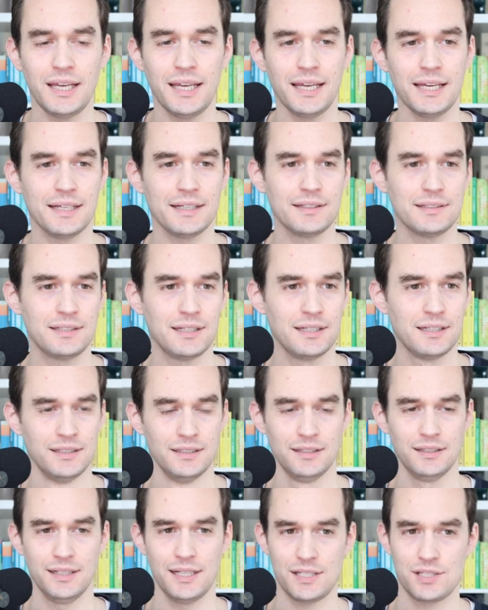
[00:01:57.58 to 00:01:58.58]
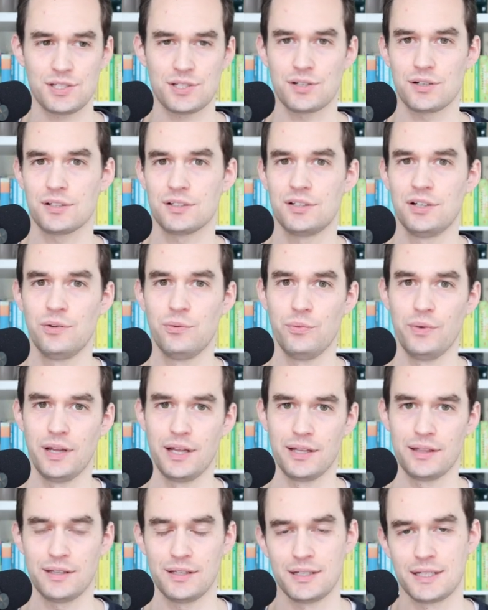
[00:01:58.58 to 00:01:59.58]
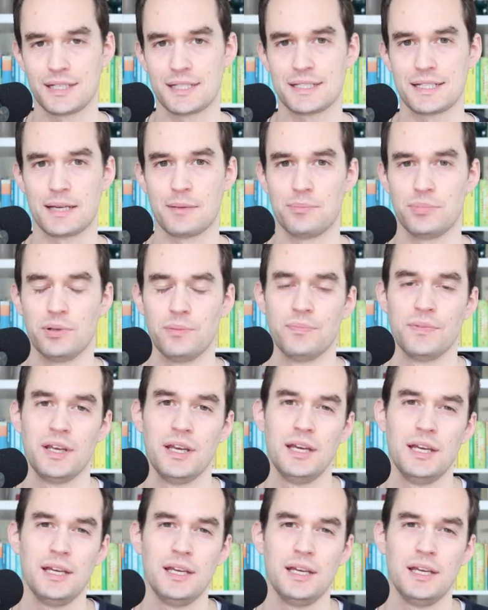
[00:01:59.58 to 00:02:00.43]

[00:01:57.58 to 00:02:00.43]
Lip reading: And let's start with an example.